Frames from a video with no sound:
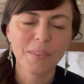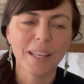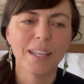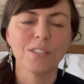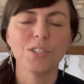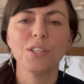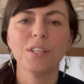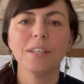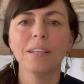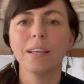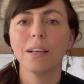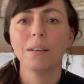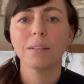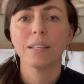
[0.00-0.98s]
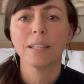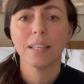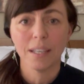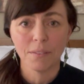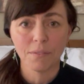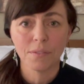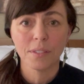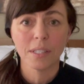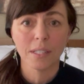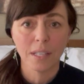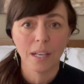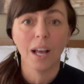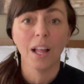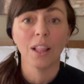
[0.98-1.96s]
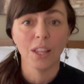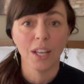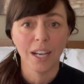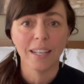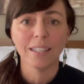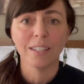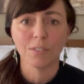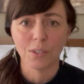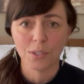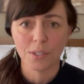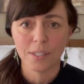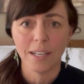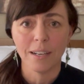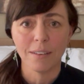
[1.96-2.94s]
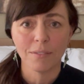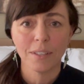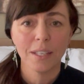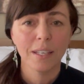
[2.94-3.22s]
and she gifts a lot of her stuff.